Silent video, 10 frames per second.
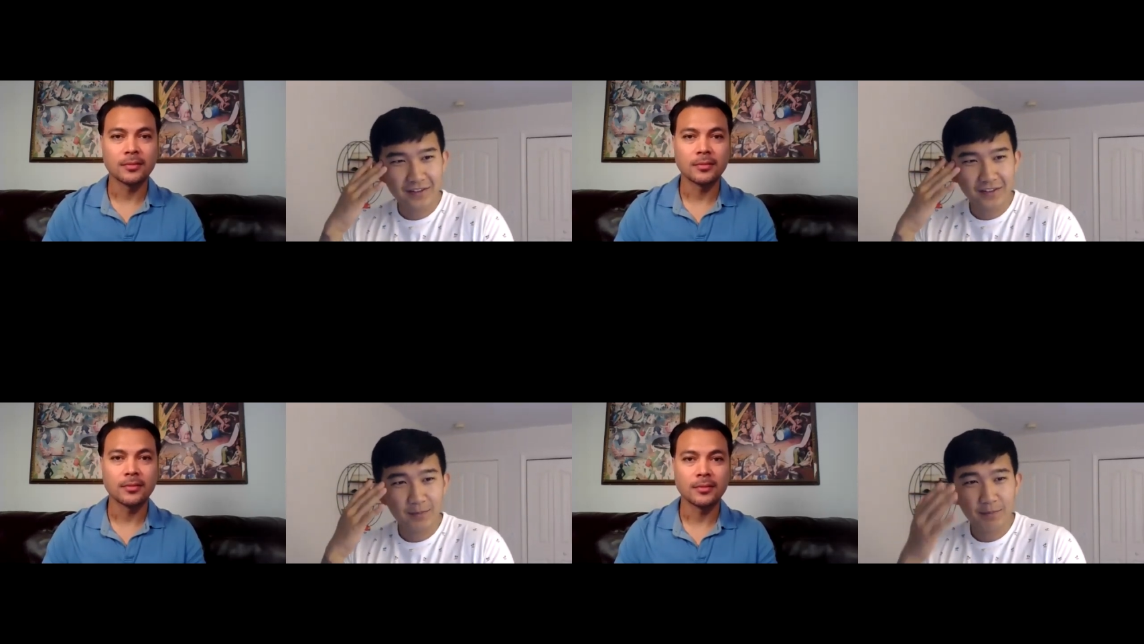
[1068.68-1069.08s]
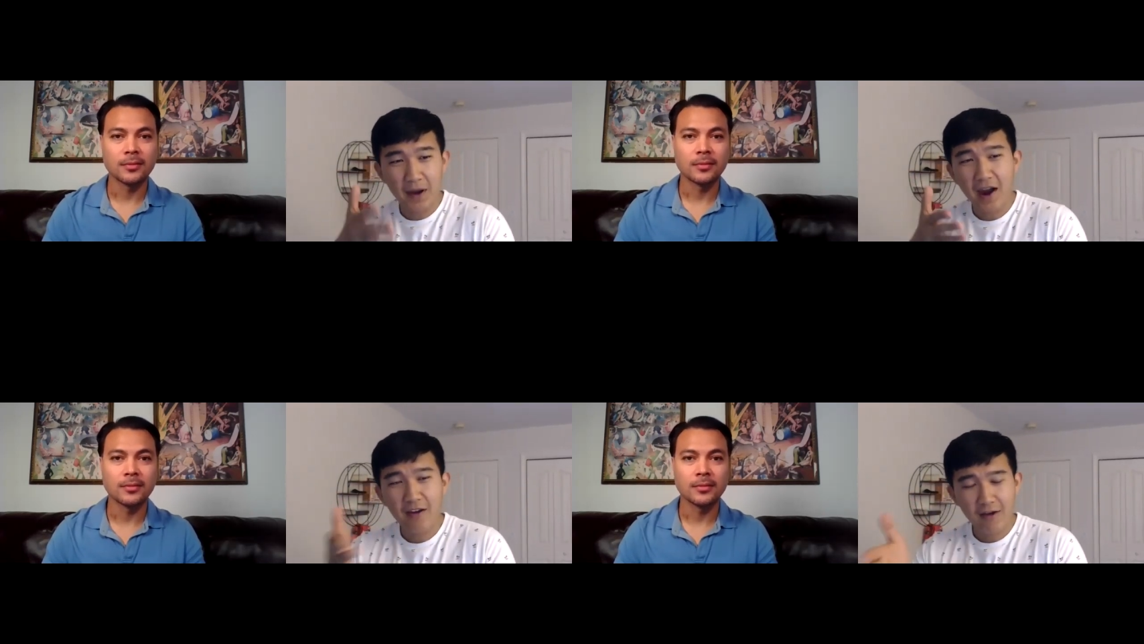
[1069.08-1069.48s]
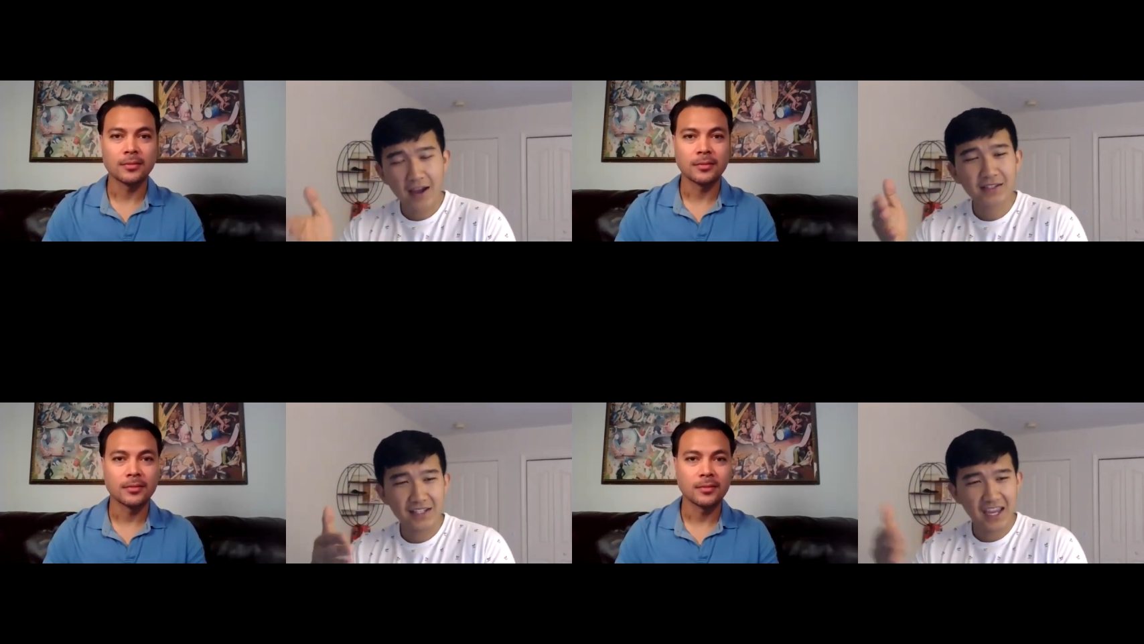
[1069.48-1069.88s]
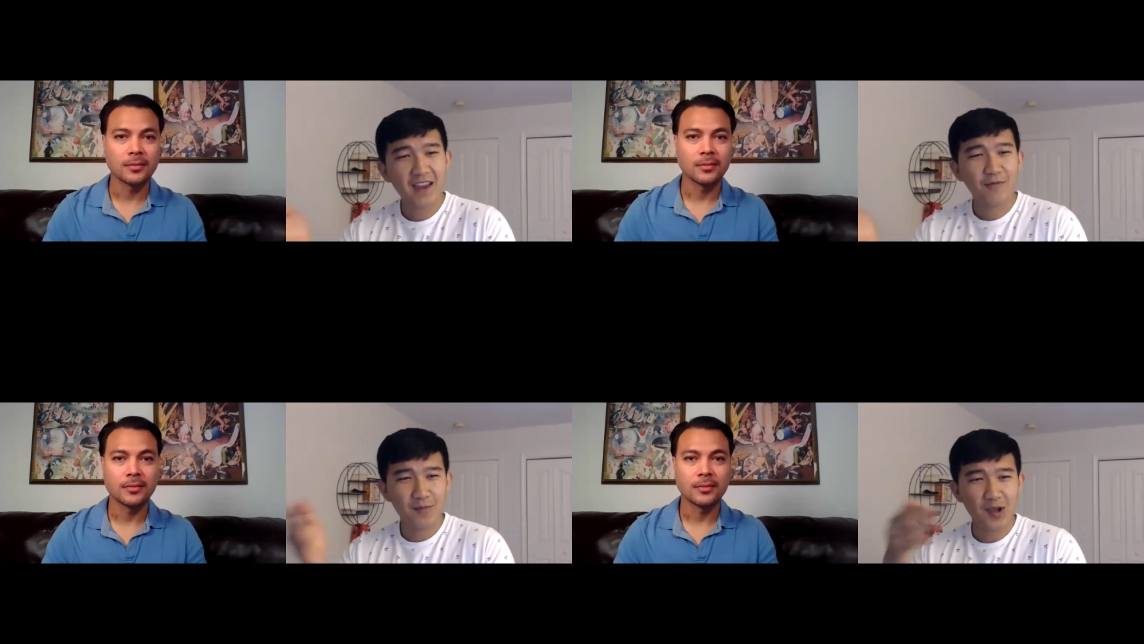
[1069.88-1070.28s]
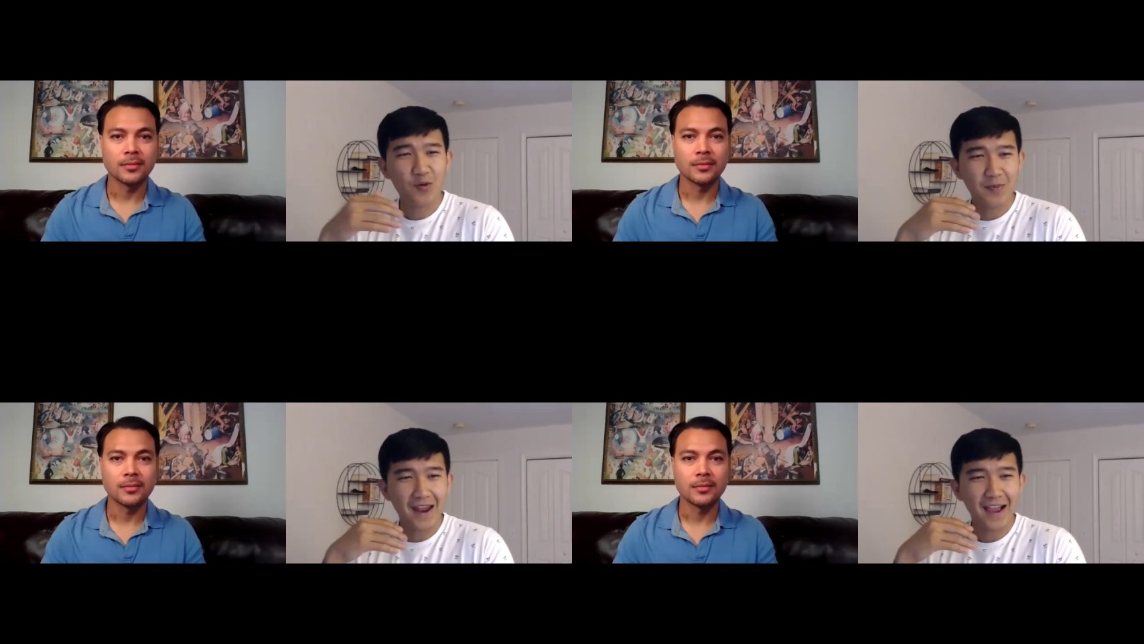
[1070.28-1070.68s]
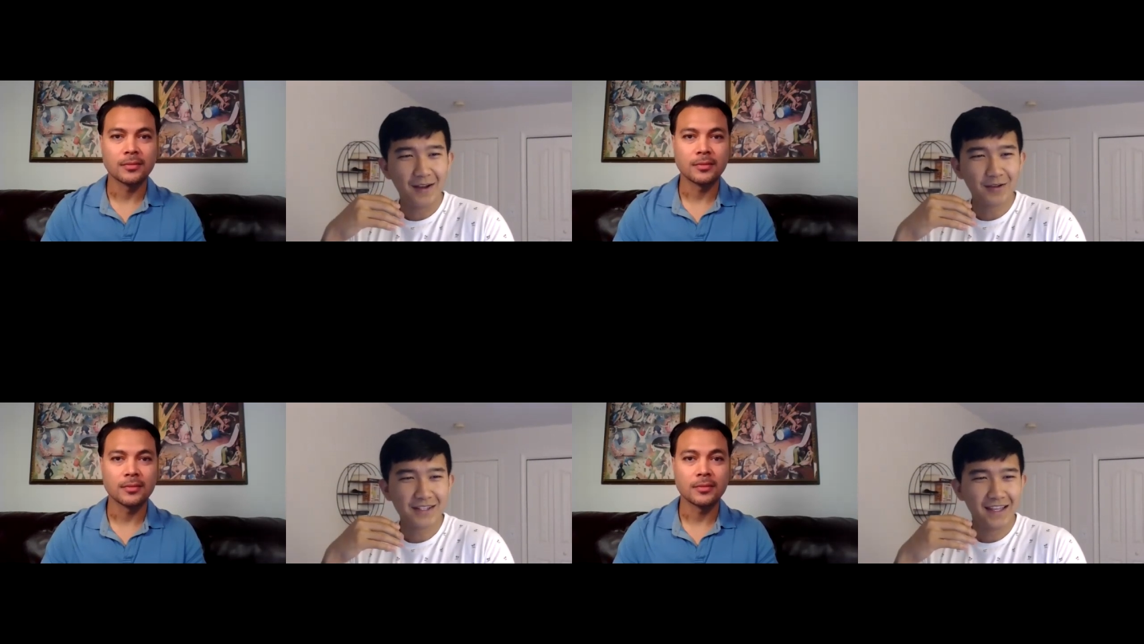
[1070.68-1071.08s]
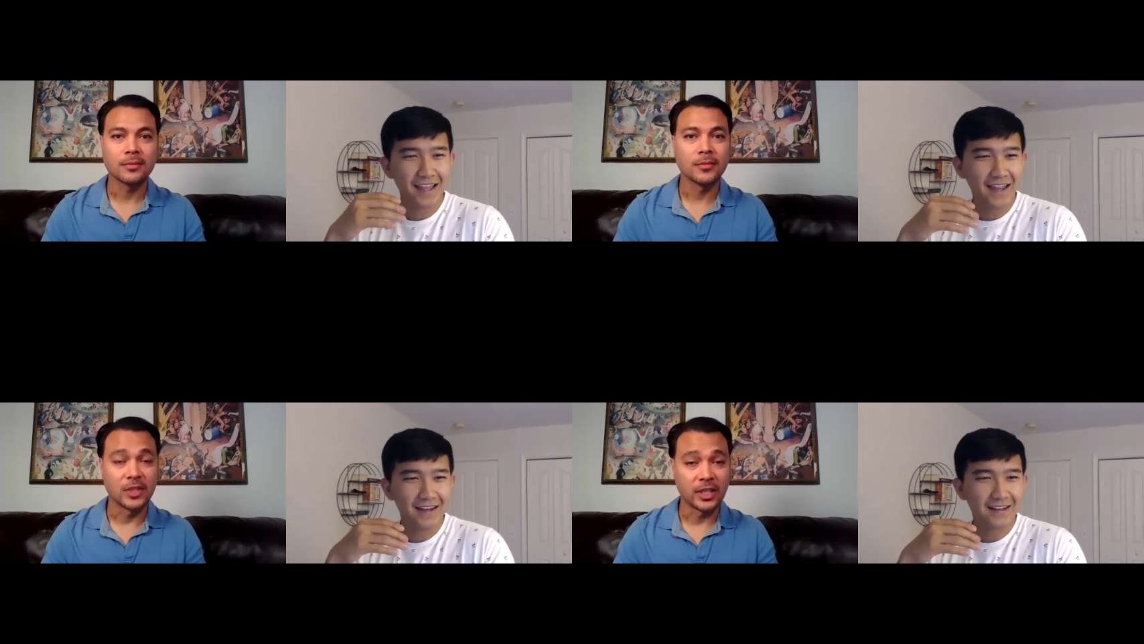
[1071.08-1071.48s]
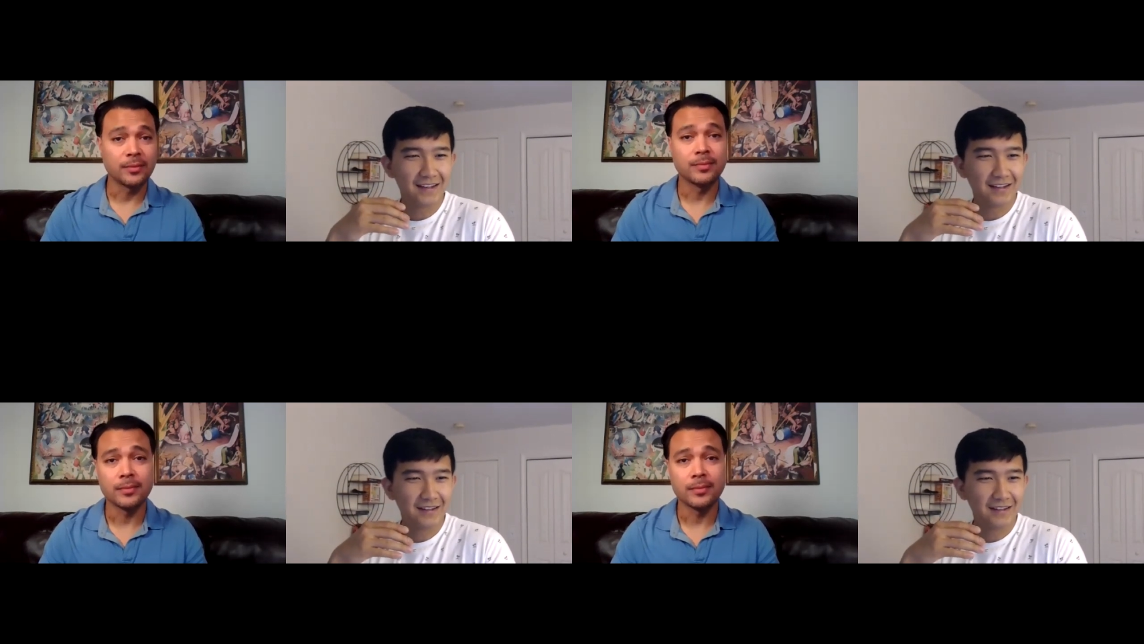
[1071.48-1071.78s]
Speaker 1: the buyer actually came from the open house, and yeah,